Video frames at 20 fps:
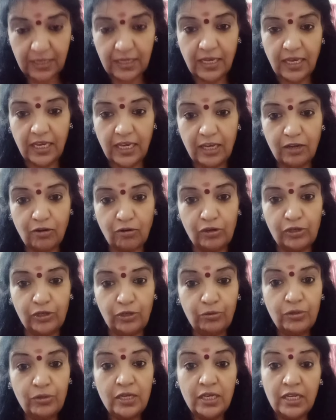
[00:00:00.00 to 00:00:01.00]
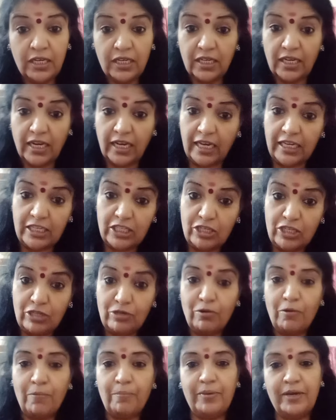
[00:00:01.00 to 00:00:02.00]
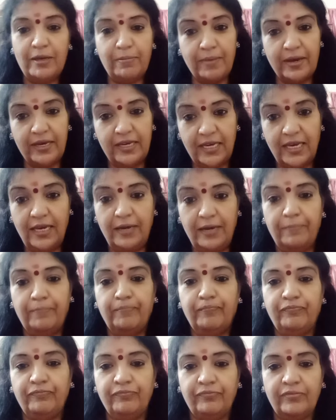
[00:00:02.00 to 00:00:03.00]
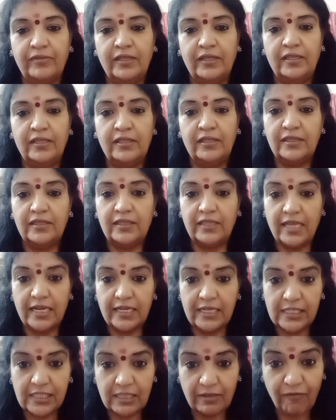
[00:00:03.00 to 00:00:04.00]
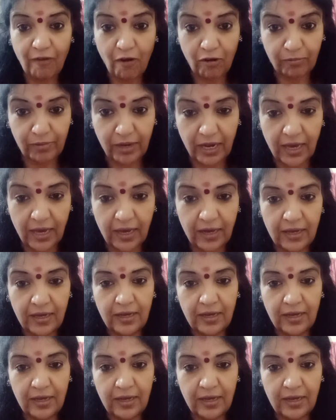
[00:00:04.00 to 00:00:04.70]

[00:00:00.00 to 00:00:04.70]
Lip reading: equal to negative b by a. That is the formula.